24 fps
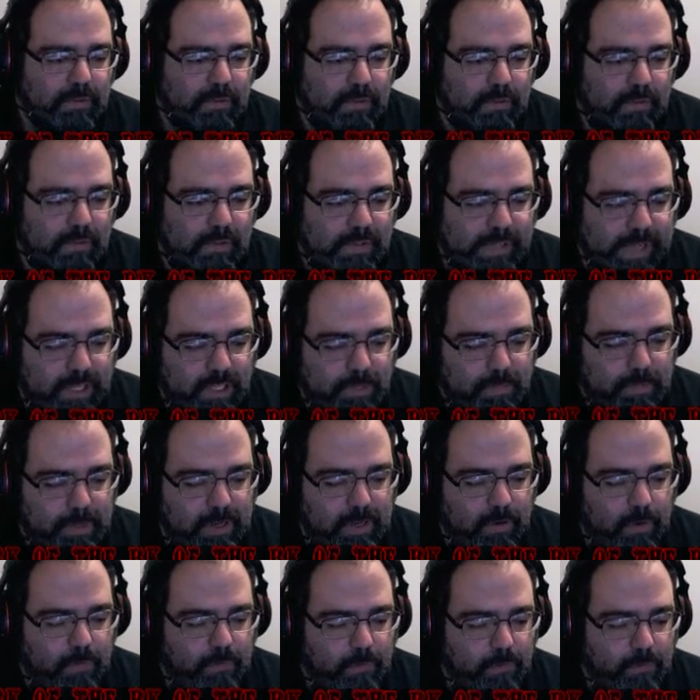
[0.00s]
town's
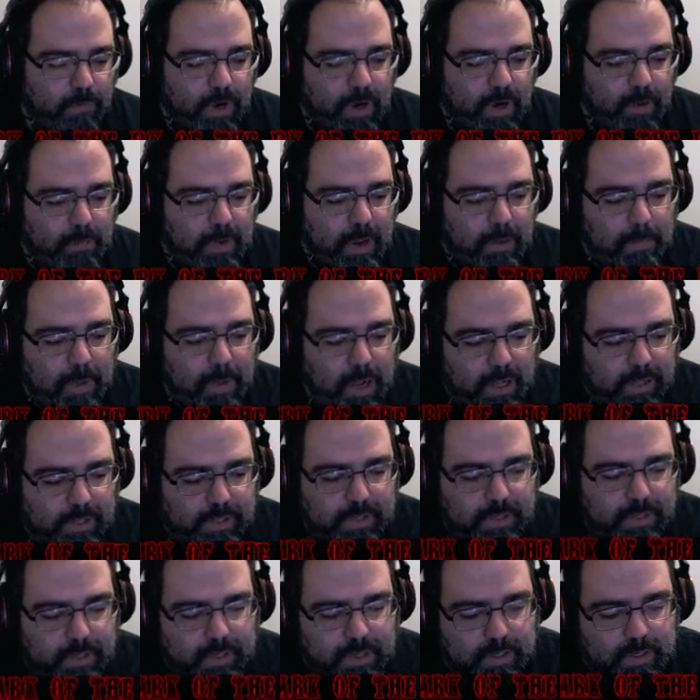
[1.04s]
being overrun by
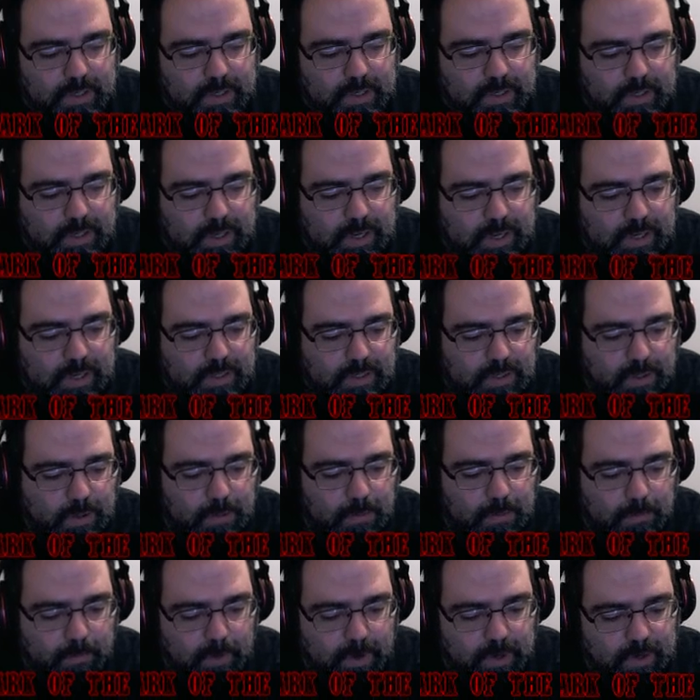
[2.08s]
monsters, as you
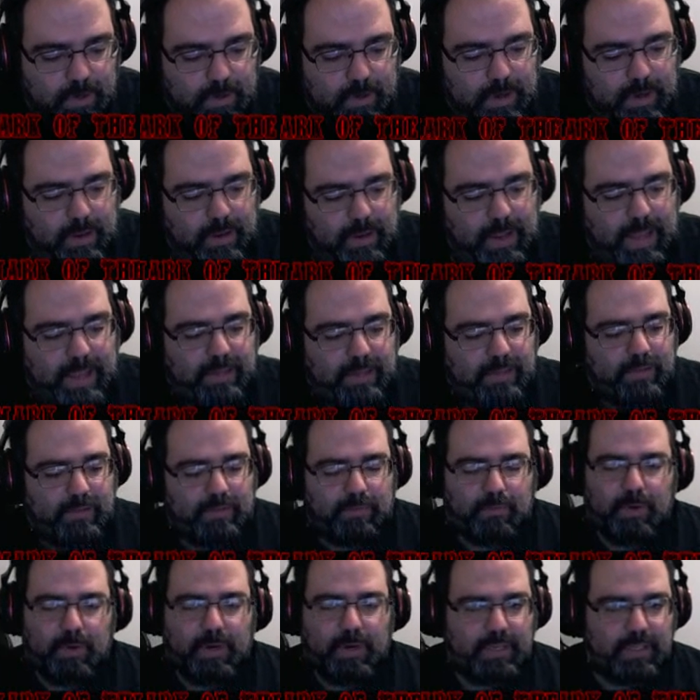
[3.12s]
one as
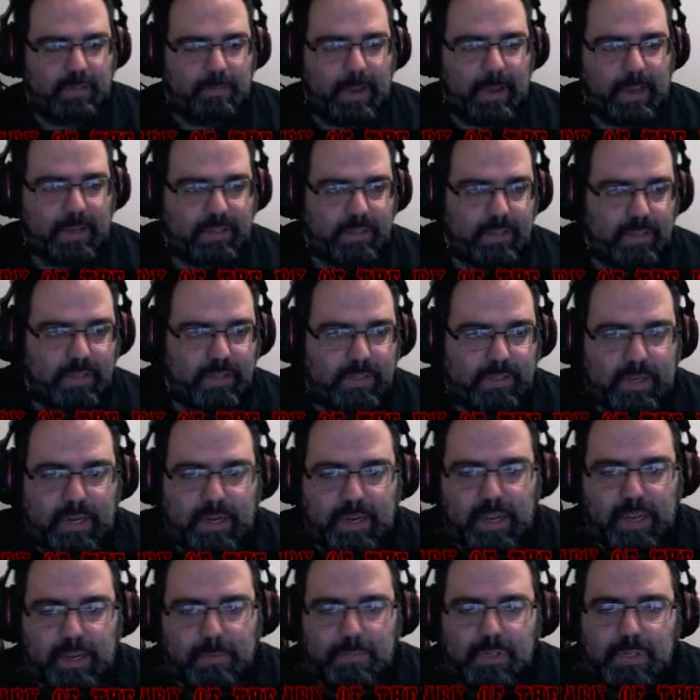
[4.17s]
one expects in these kind of
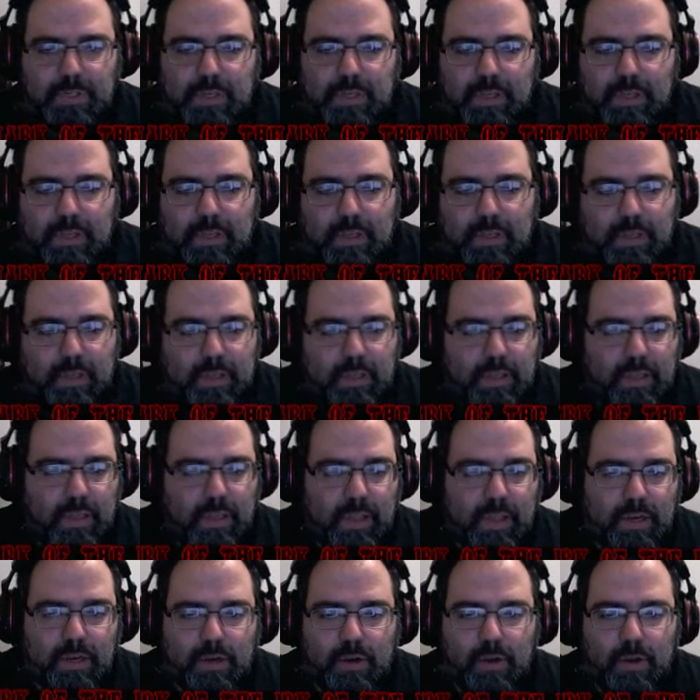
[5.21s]
games,
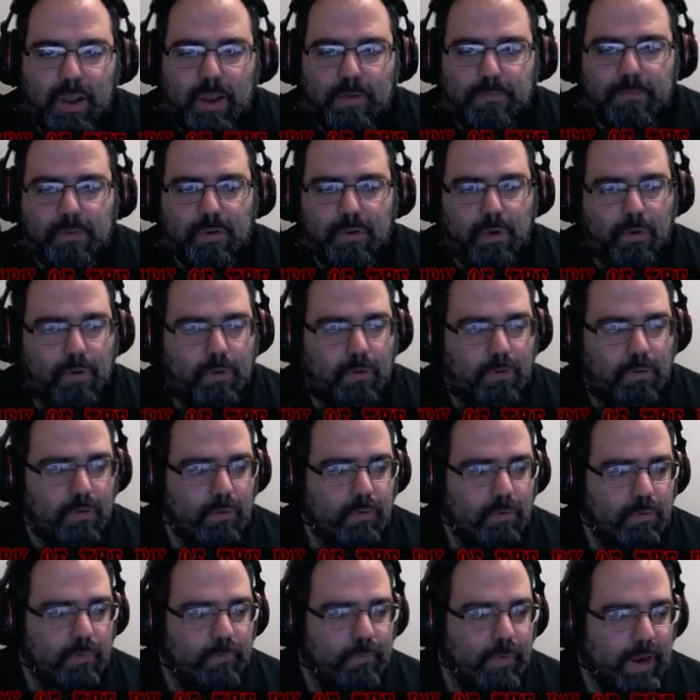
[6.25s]
and you have to
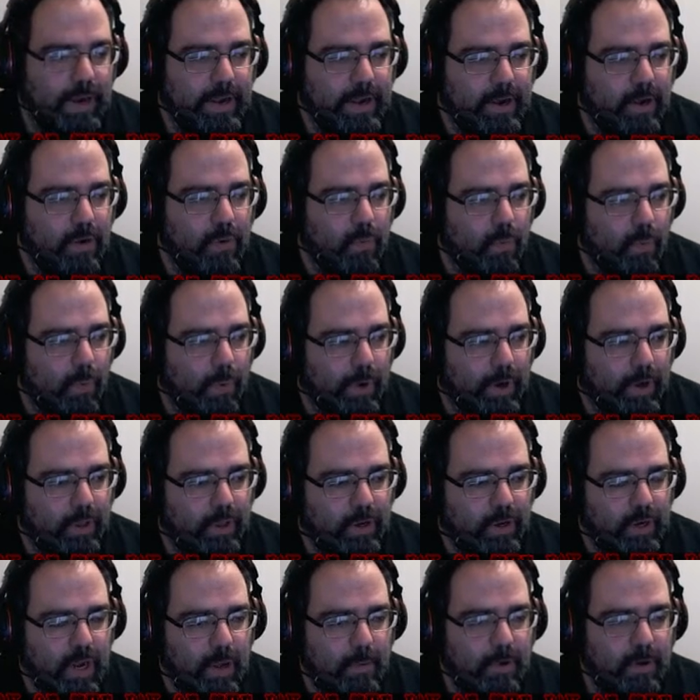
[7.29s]
go find out where they're
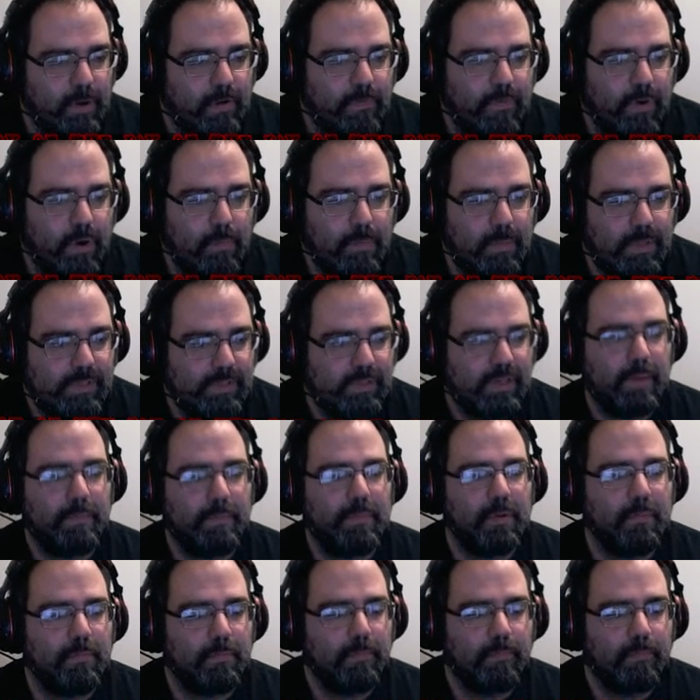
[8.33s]
coming from and stop
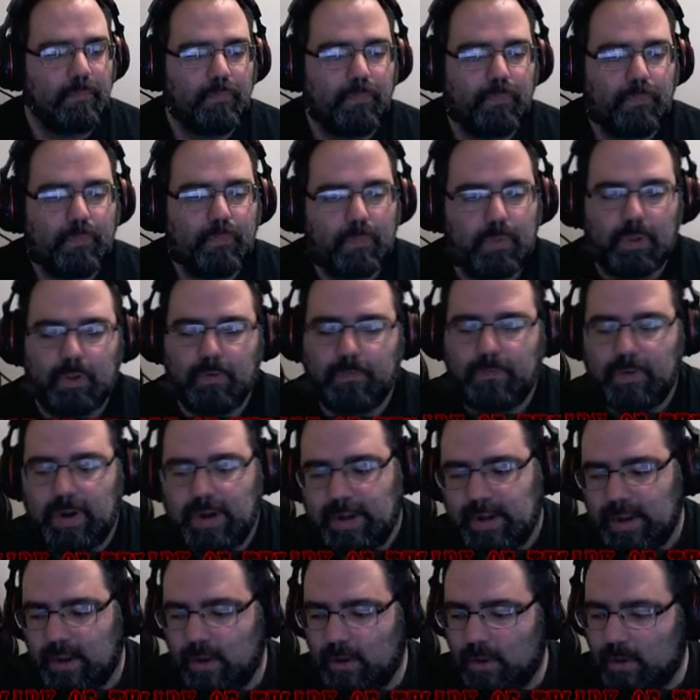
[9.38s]
them. You
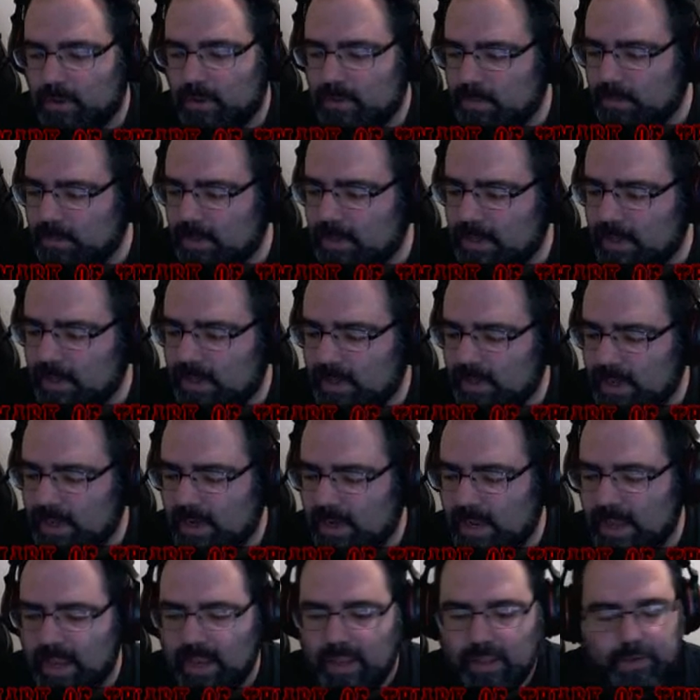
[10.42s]
find out ultimately that
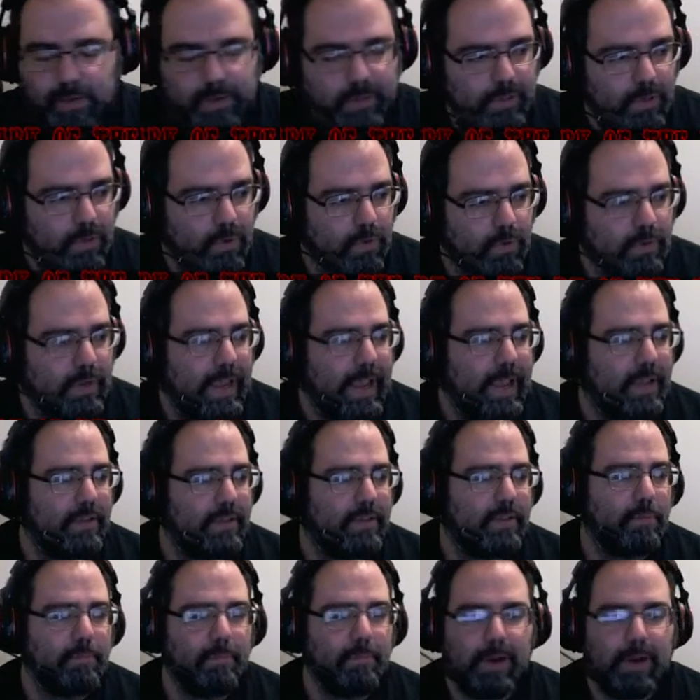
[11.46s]
hey, there's an old
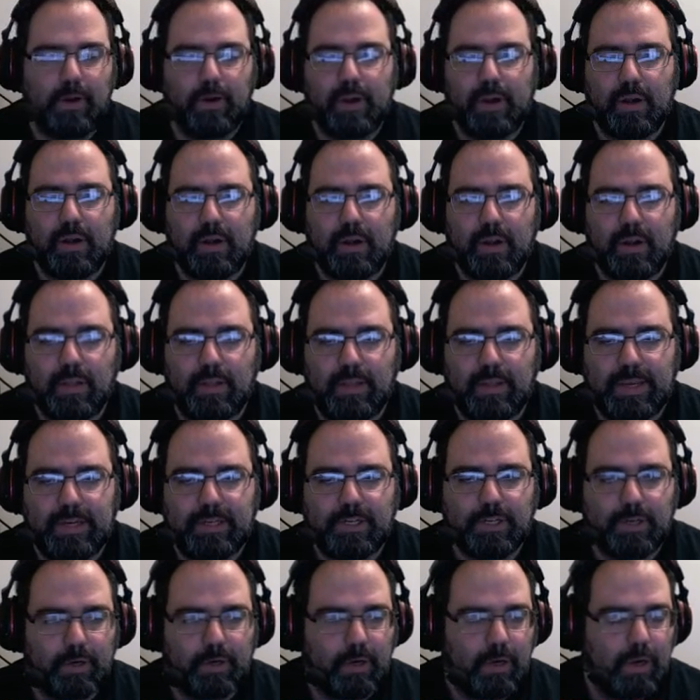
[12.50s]
castle buried in a
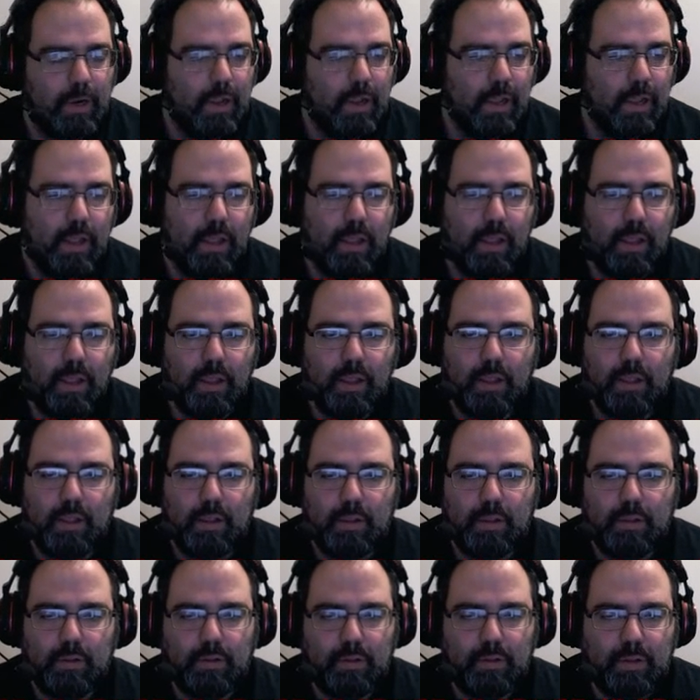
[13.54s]
glacier,
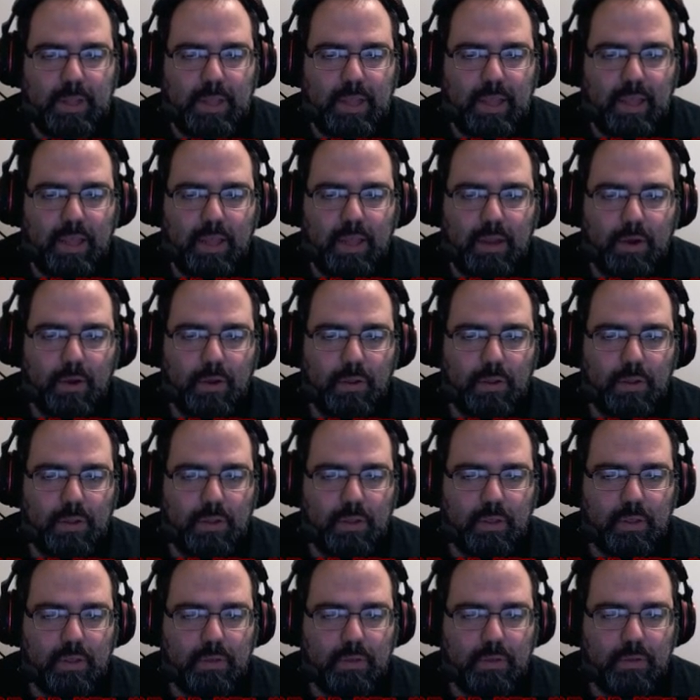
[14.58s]
and all
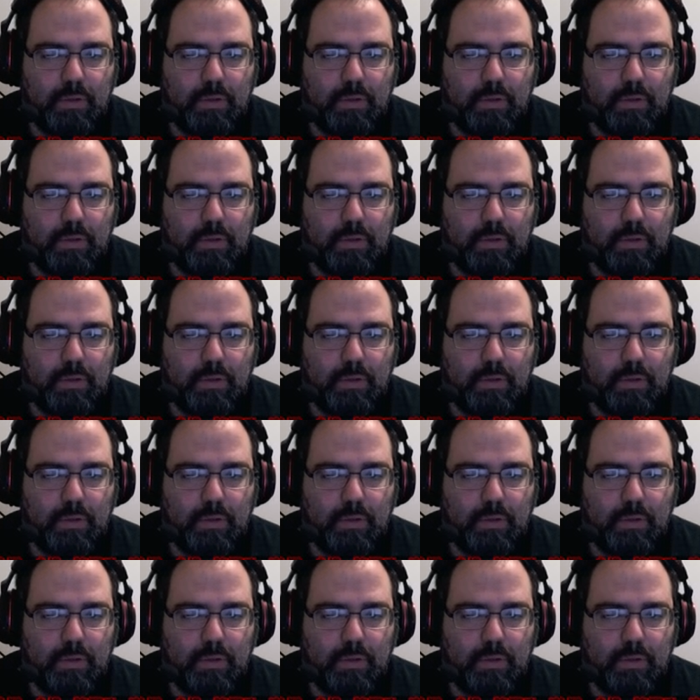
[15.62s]
the